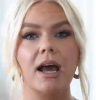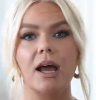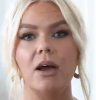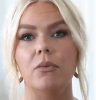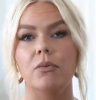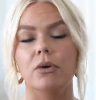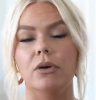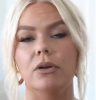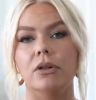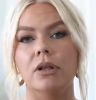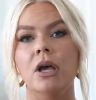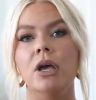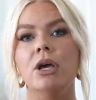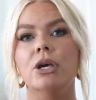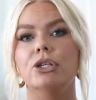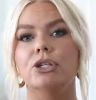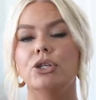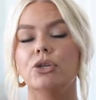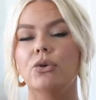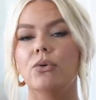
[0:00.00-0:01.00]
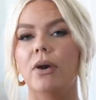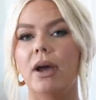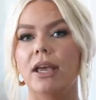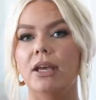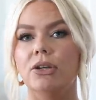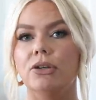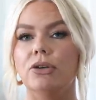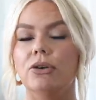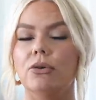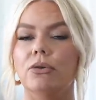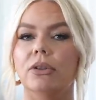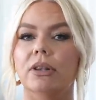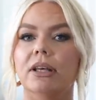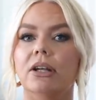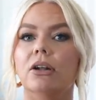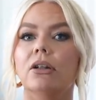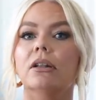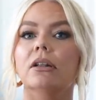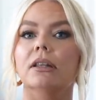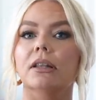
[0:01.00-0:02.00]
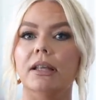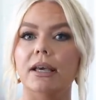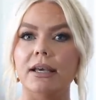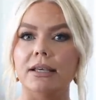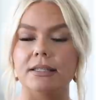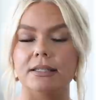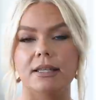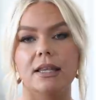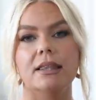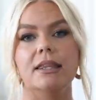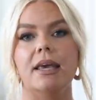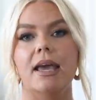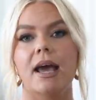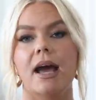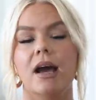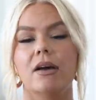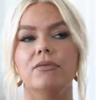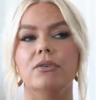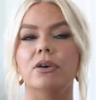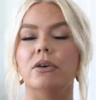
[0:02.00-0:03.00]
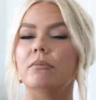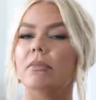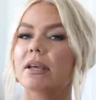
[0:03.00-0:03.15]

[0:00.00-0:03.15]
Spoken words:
I will do a new little list that they have. You can